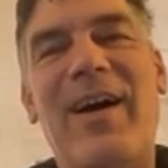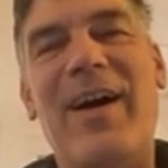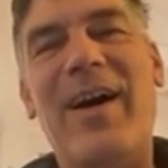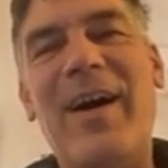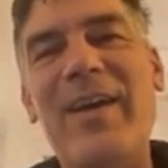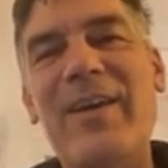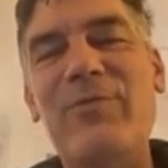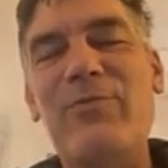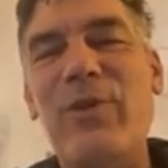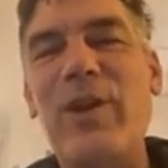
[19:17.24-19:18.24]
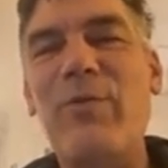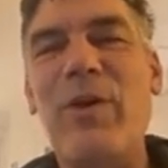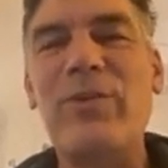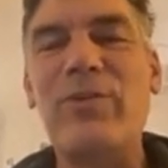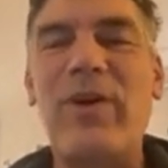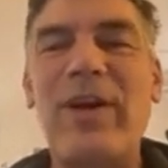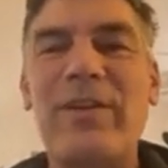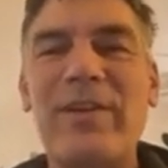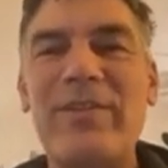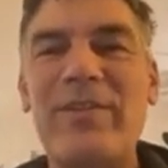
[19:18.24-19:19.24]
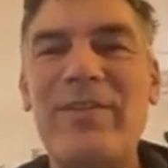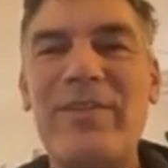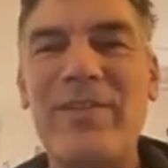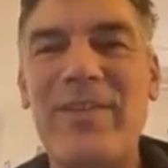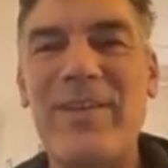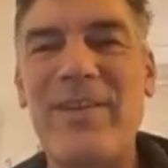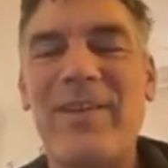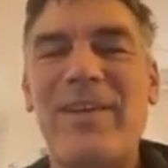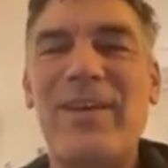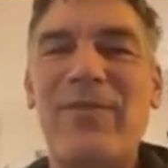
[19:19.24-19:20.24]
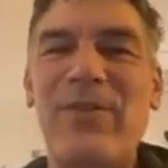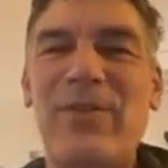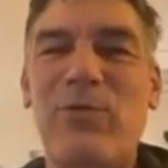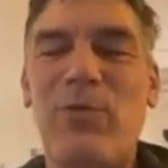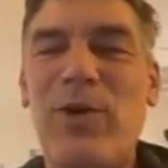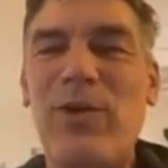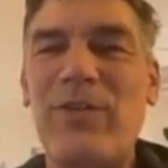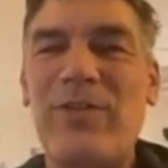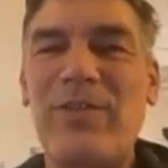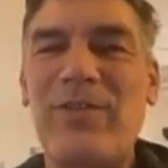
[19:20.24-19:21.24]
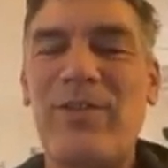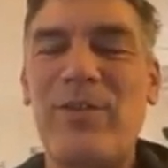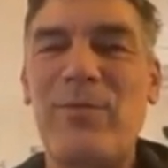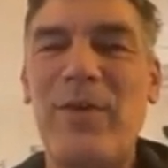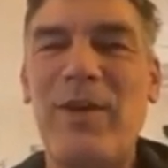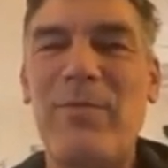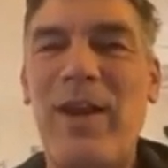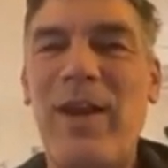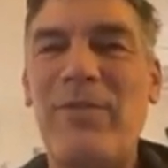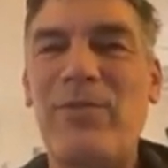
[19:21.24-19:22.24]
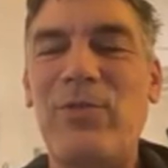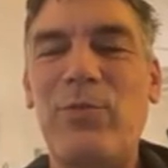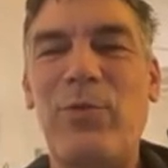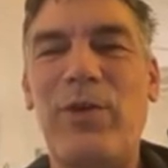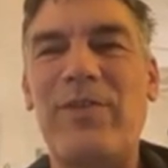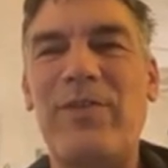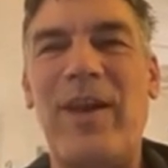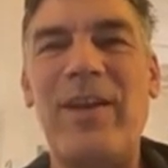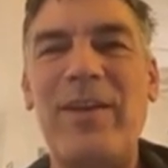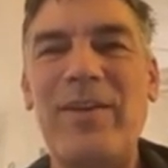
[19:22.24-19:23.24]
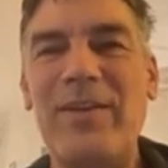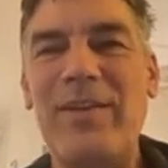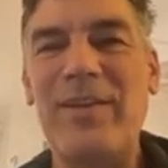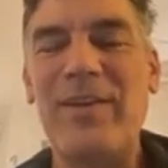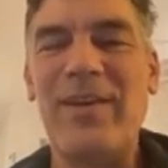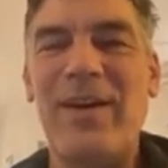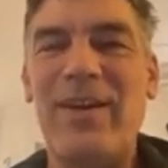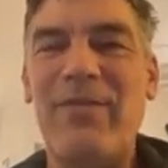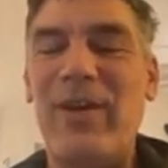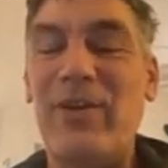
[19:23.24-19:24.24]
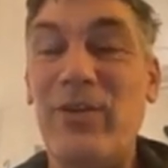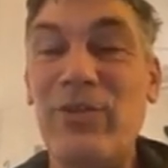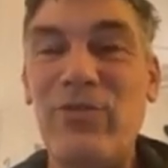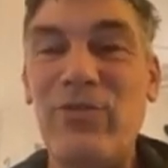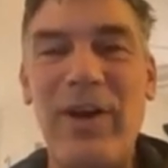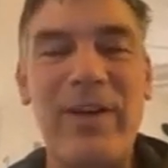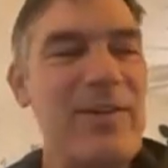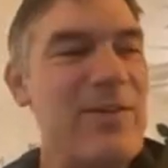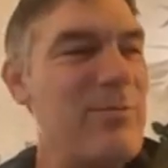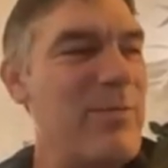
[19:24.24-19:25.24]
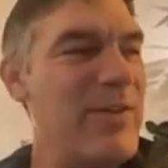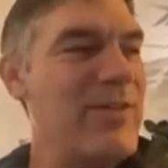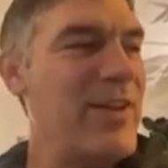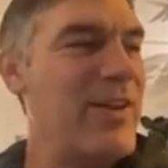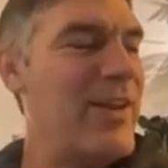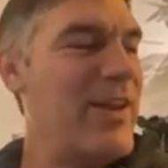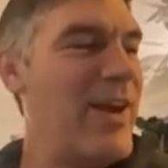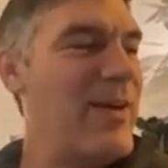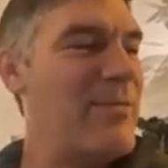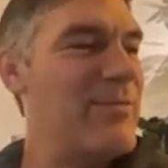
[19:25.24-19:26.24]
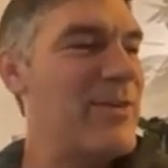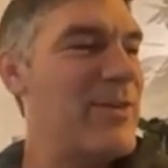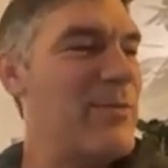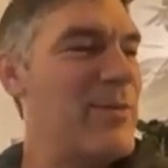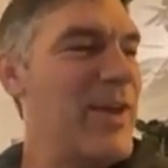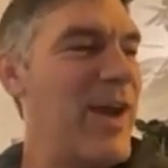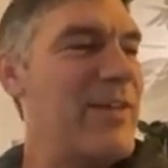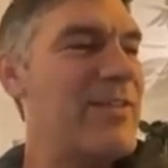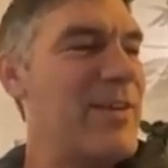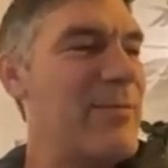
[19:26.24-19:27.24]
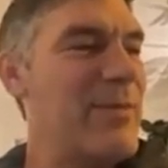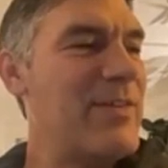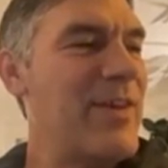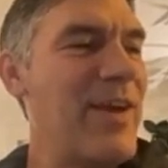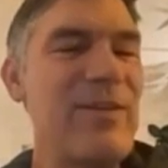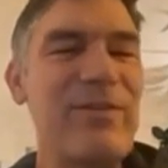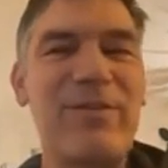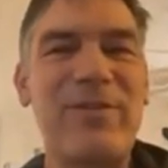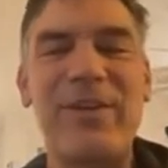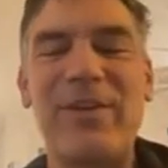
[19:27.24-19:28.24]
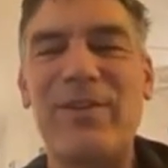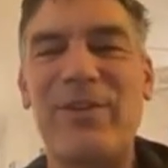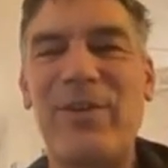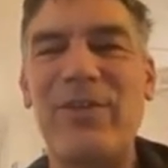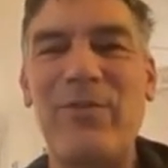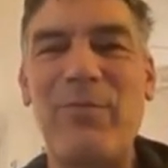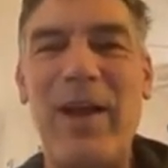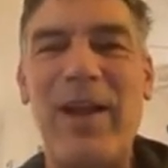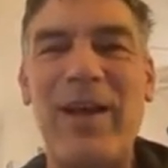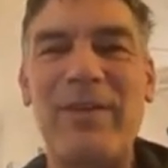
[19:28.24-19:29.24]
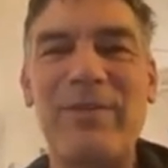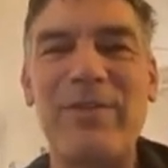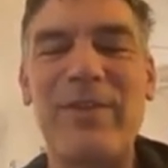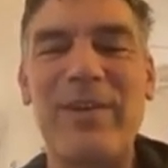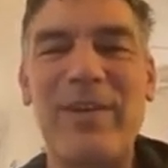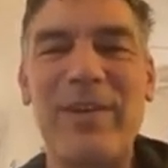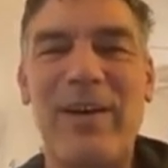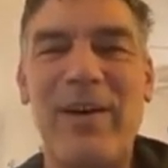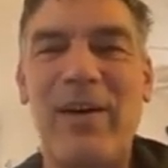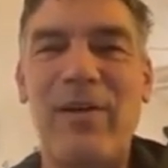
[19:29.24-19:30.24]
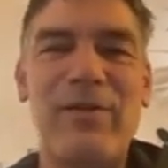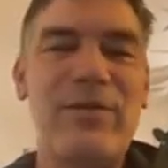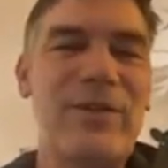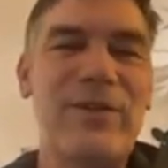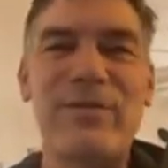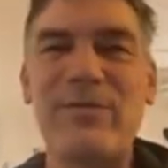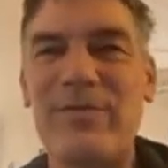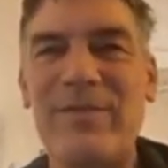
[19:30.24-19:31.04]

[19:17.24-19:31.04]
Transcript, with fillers: I really want to try this. If it works, it's gonna make my life super exciting. And if I don't try it, basically I'm gonna be asking myself the rest of my life, oh, you know,